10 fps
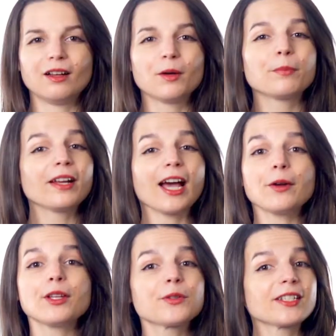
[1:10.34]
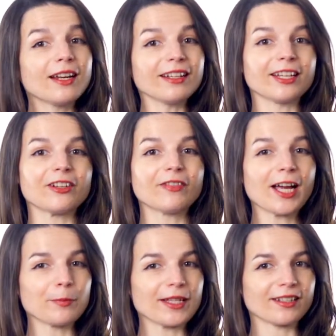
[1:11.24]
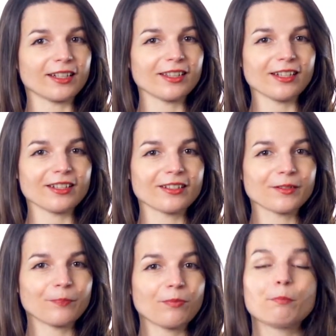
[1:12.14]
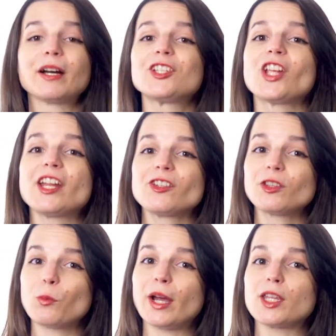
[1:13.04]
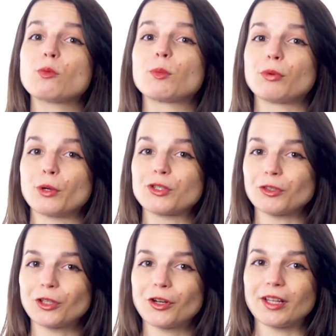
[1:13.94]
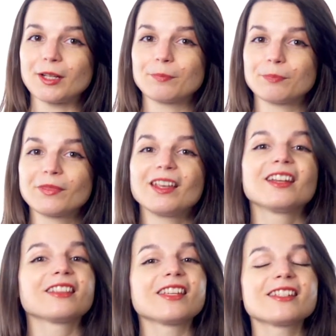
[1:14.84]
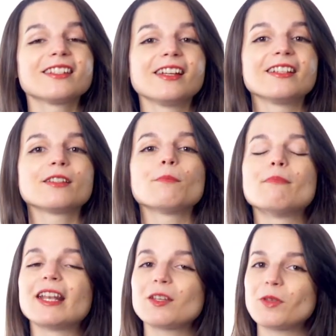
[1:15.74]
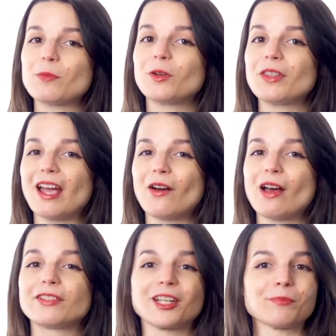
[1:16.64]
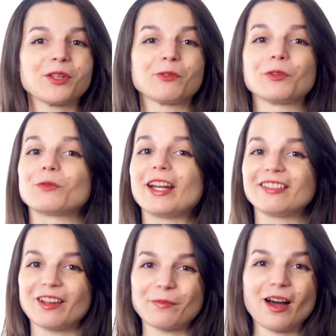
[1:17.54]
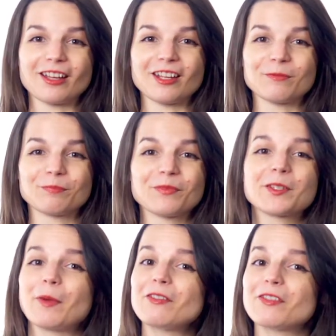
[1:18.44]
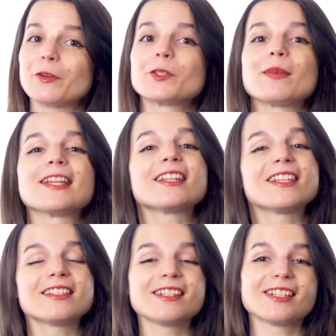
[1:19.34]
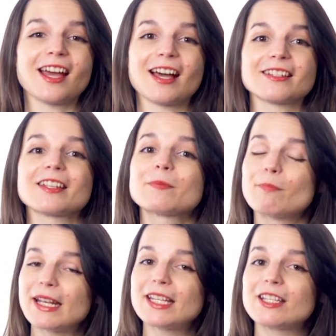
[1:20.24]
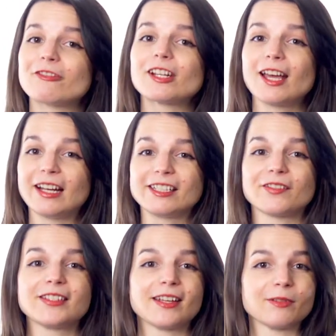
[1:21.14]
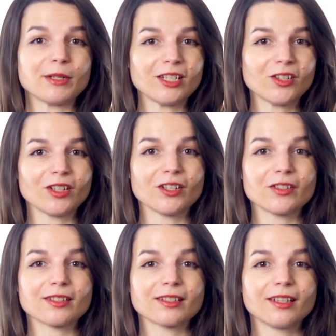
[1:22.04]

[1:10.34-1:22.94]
But how do you study in environments like these? By changing the way you approach your learning. These days, many people now have a computer right in their pocket. Smartphones make it easy to access many different kinds of study materials.